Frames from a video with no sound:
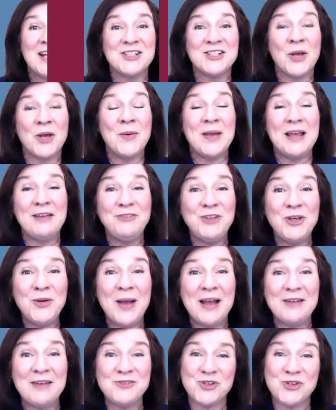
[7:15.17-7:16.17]
So if
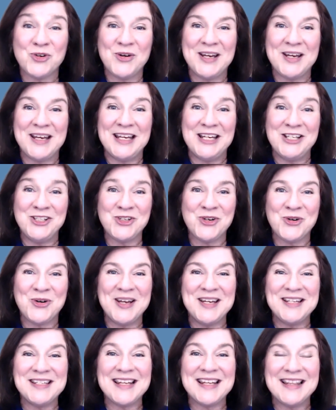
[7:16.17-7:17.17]
you have
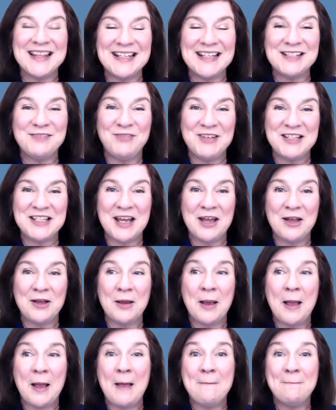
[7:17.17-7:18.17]
enjoyed this video,
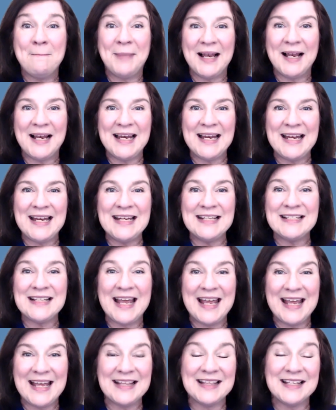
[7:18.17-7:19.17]
please
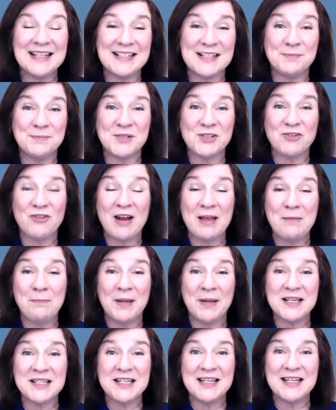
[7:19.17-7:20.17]
hit the subscribe
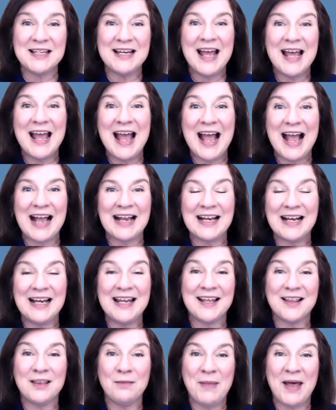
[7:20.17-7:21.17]
button and
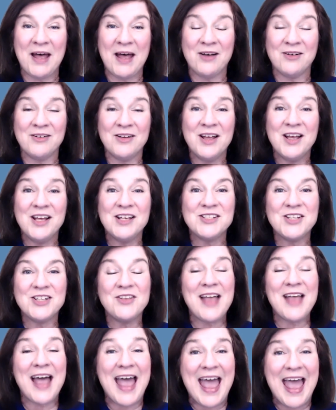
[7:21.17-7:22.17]
click the bell,
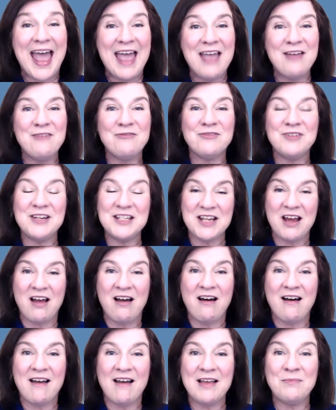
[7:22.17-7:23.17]
so that every
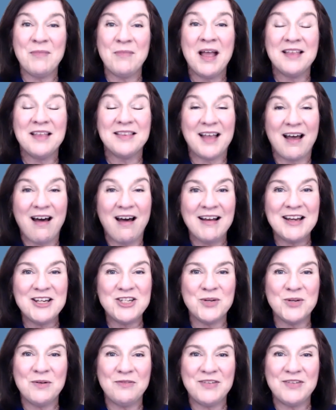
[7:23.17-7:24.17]
time that I
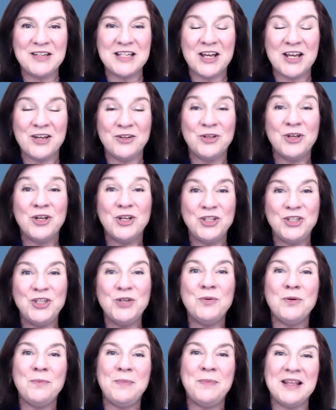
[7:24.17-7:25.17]
do a video,
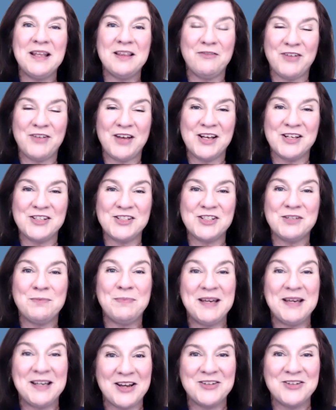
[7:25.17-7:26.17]
you will be the first to
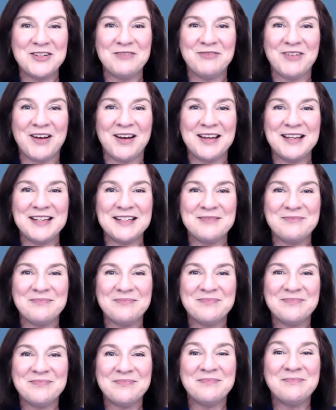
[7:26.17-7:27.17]
be notified.
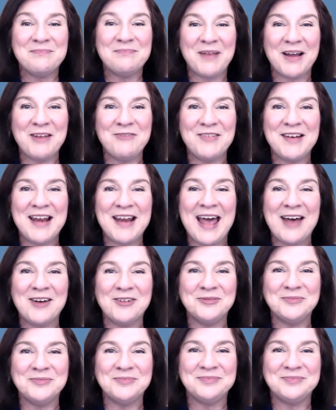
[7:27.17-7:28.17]
Bye for now.